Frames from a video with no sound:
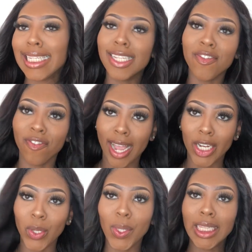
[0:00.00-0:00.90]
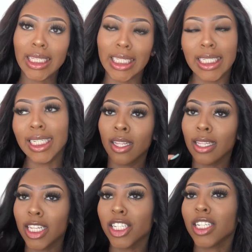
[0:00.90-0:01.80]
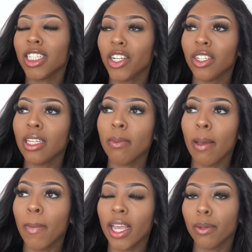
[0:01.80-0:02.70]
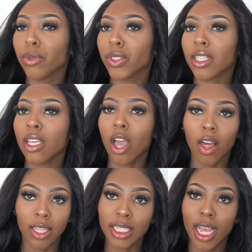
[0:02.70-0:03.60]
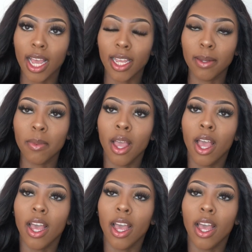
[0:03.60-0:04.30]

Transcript: is the final look. This is literally my makeup routine all the time.